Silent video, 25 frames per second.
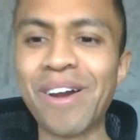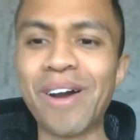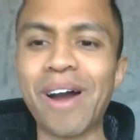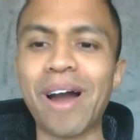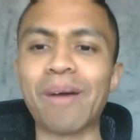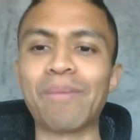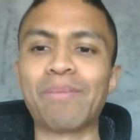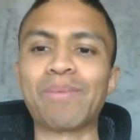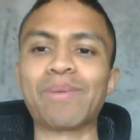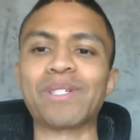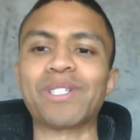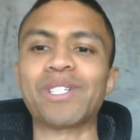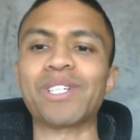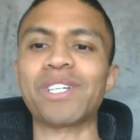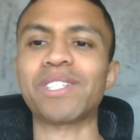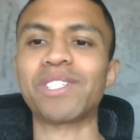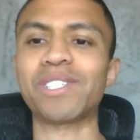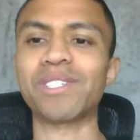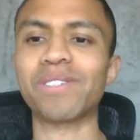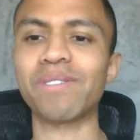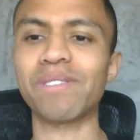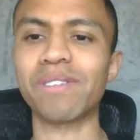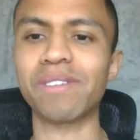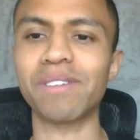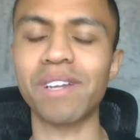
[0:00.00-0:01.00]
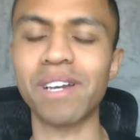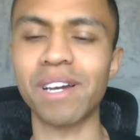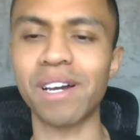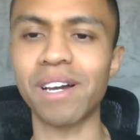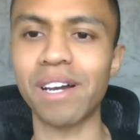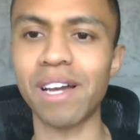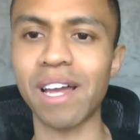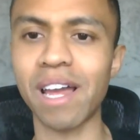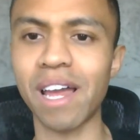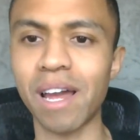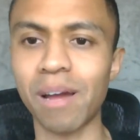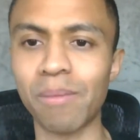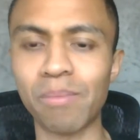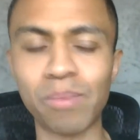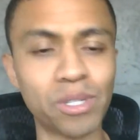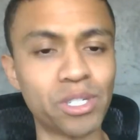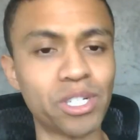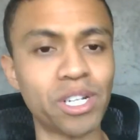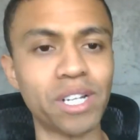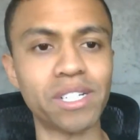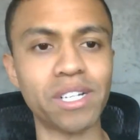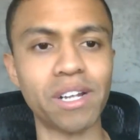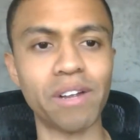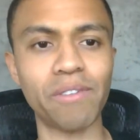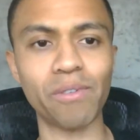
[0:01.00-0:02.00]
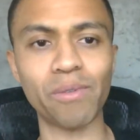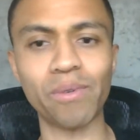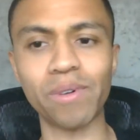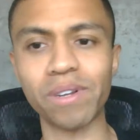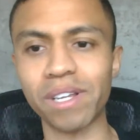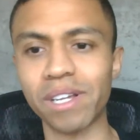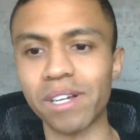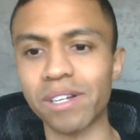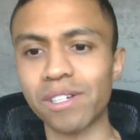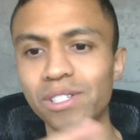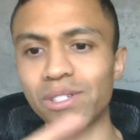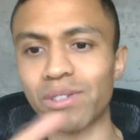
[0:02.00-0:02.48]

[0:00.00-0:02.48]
I appreciate you and uh, I appreciate everyone here.